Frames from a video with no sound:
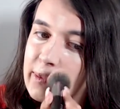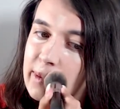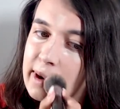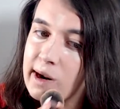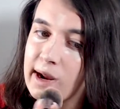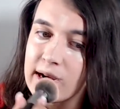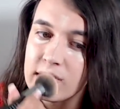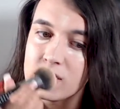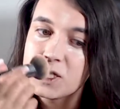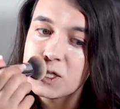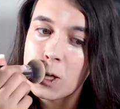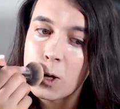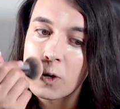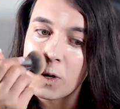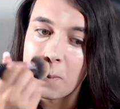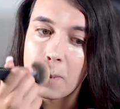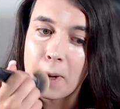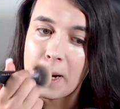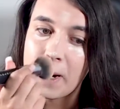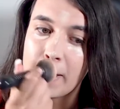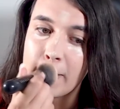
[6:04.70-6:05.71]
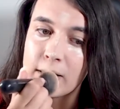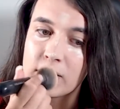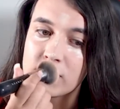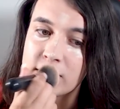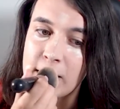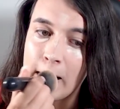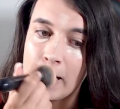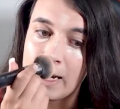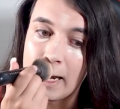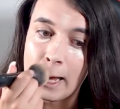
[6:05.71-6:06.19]
when I just heard about it
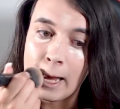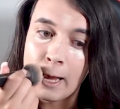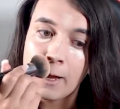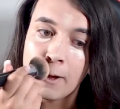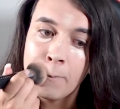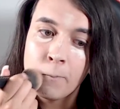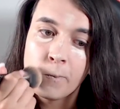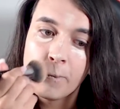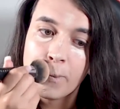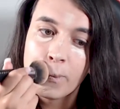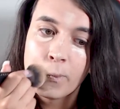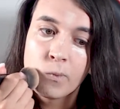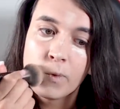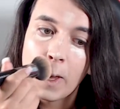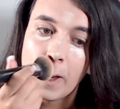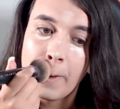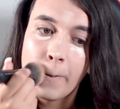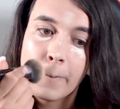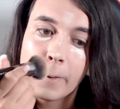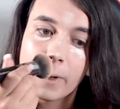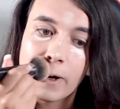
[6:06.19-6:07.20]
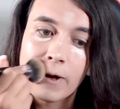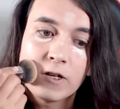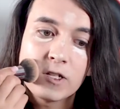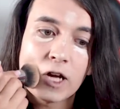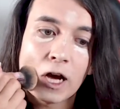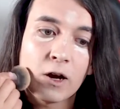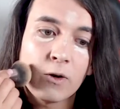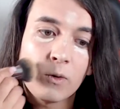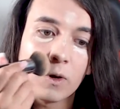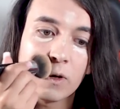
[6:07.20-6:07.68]
today because
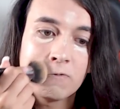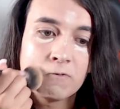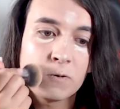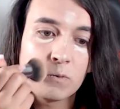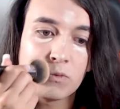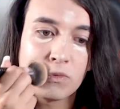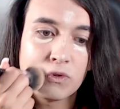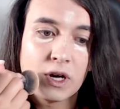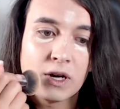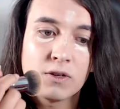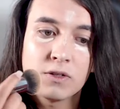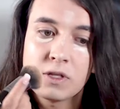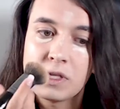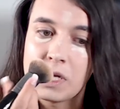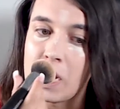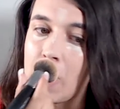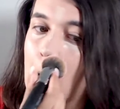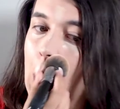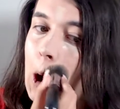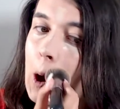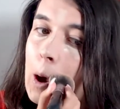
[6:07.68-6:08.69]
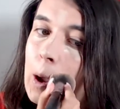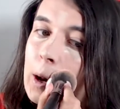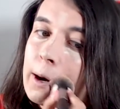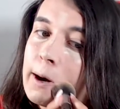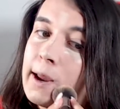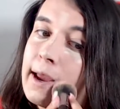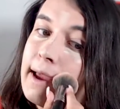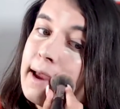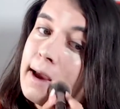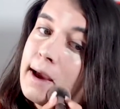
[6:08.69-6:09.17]
I was browsing on,
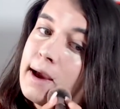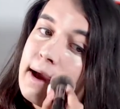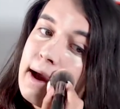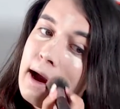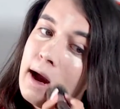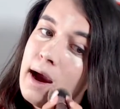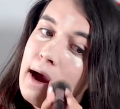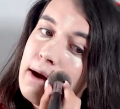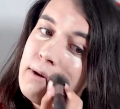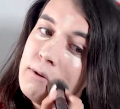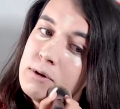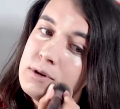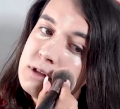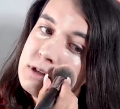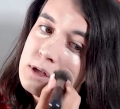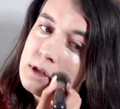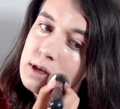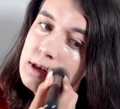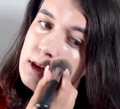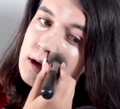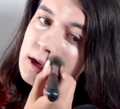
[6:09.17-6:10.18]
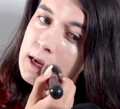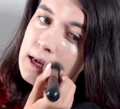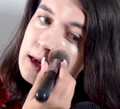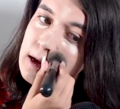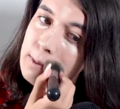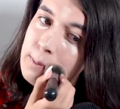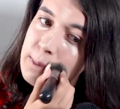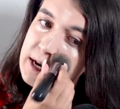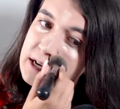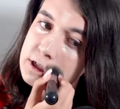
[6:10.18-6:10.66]
I was looking
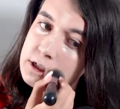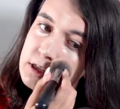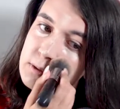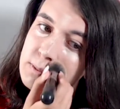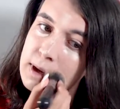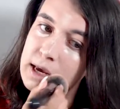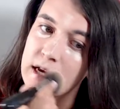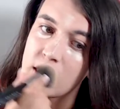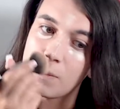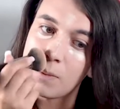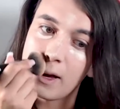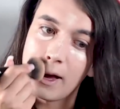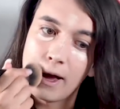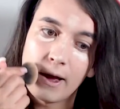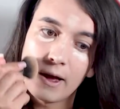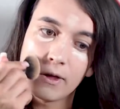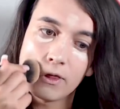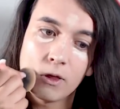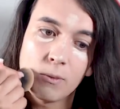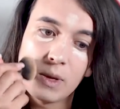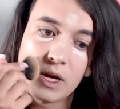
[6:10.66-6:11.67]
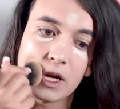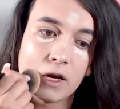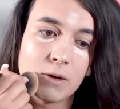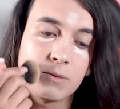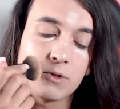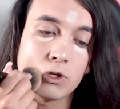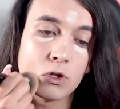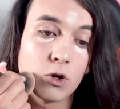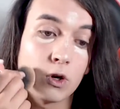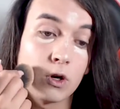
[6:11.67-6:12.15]
up actually makeup at the makeup
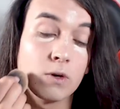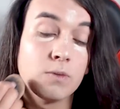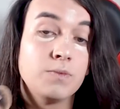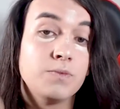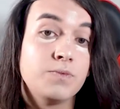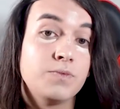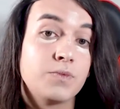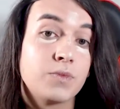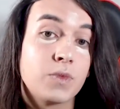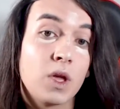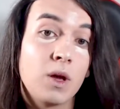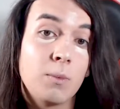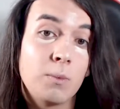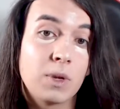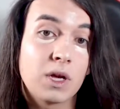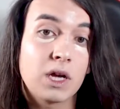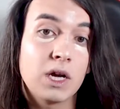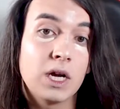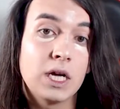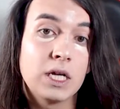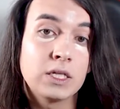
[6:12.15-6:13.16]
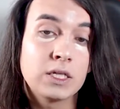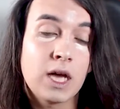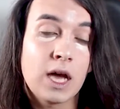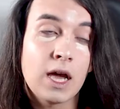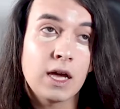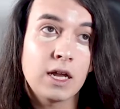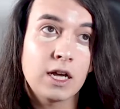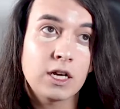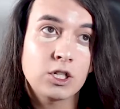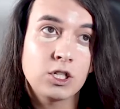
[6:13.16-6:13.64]
store because I
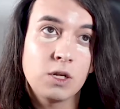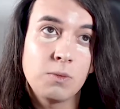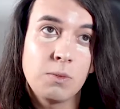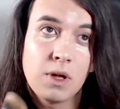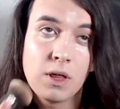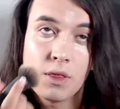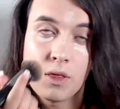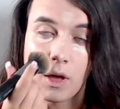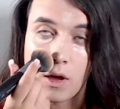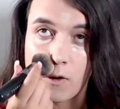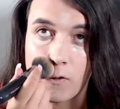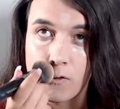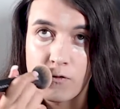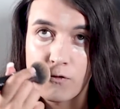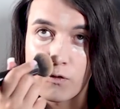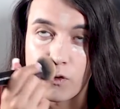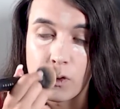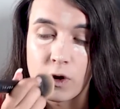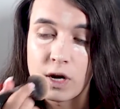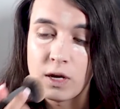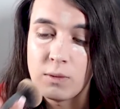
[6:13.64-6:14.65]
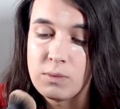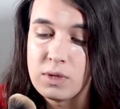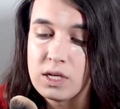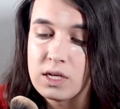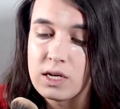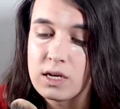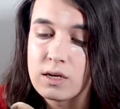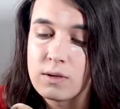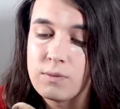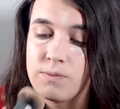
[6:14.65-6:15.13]
had actually been there for a
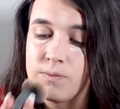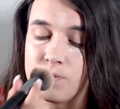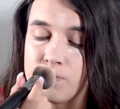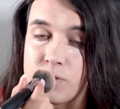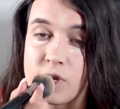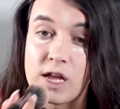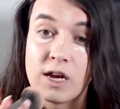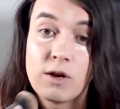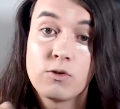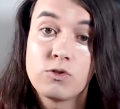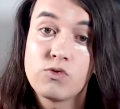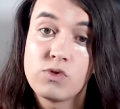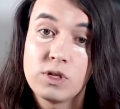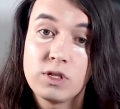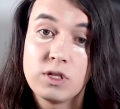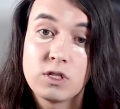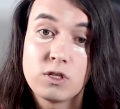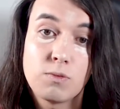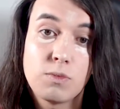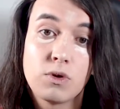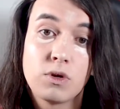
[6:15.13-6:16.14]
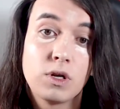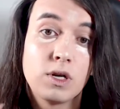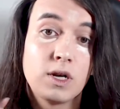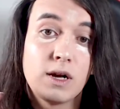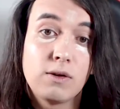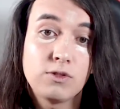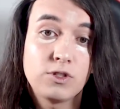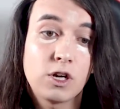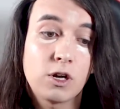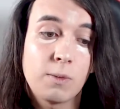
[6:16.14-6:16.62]
meeting and I was really disappointed. I
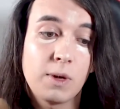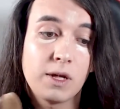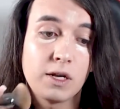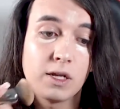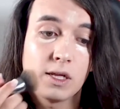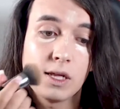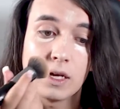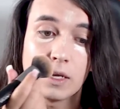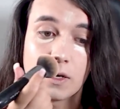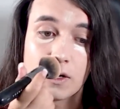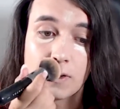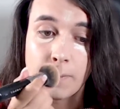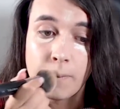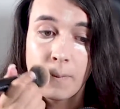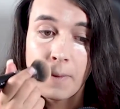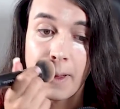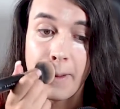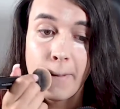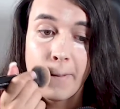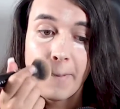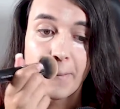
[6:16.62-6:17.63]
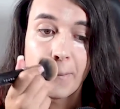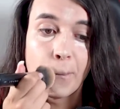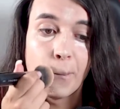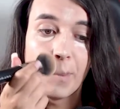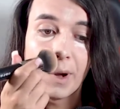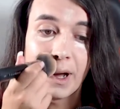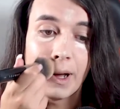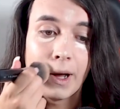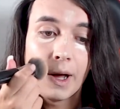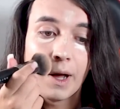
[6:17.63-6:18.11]
will talk about it later.
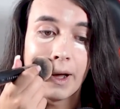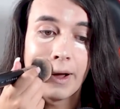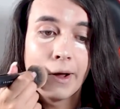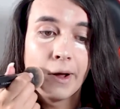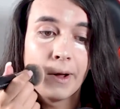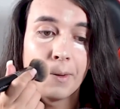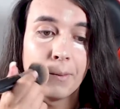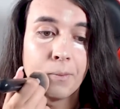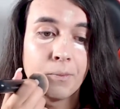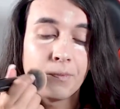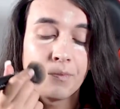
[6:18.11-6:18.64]
But